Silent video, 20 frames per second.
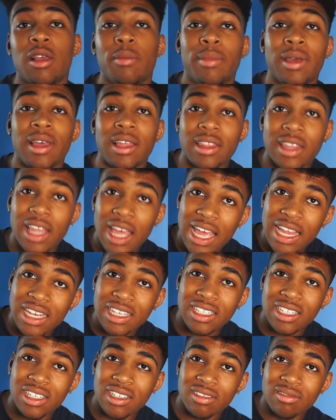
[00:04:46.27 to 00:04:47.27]
But that
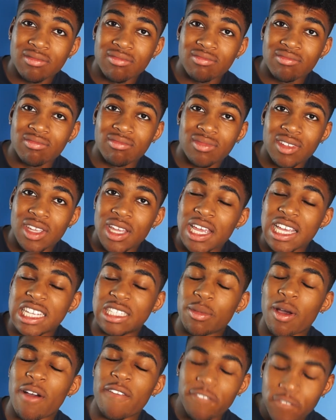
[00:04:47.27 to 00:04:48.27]
is
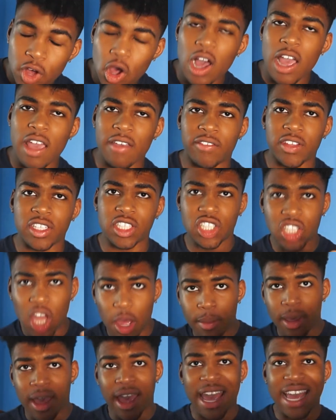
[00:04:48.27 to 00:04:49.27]
my five
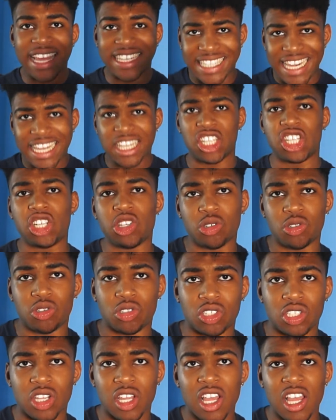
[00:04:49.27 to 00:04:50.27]
summer
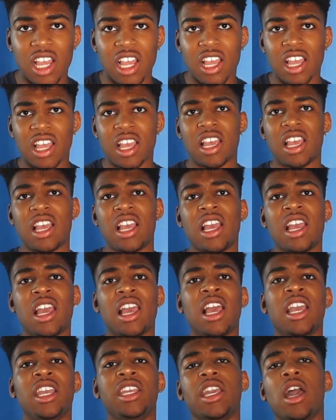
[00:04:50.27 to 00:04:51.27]
essentials.
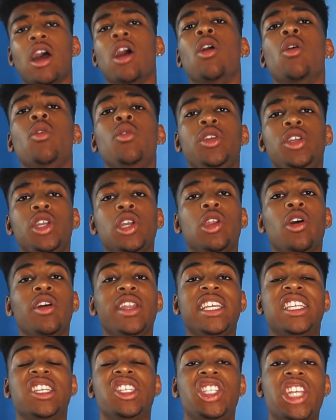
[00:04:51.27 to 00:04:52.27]
Yo, you lot
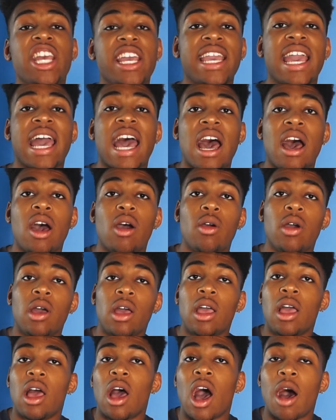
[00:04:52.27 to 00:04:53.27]
need to check out.
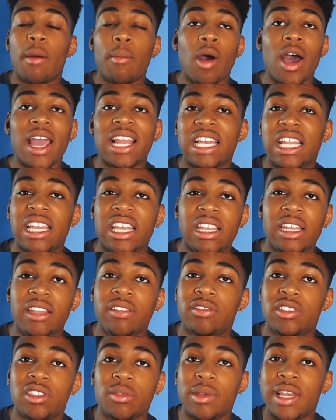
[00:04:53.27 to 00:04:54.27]
I might
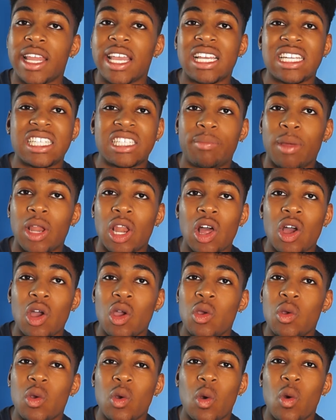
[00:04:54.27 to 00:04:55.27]
leave some links
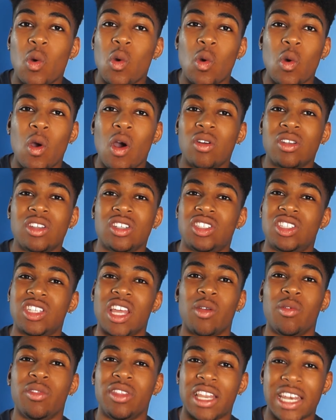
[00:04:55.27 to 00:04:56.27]
below, or I'll just
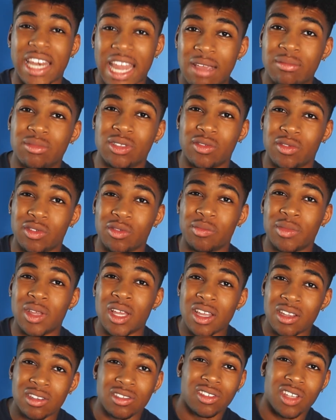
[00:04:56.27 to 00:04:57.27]
say what the names of them,
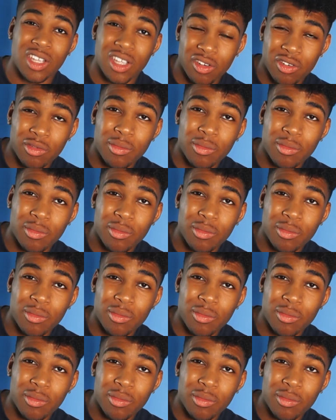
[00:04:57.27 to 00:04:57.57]
so so you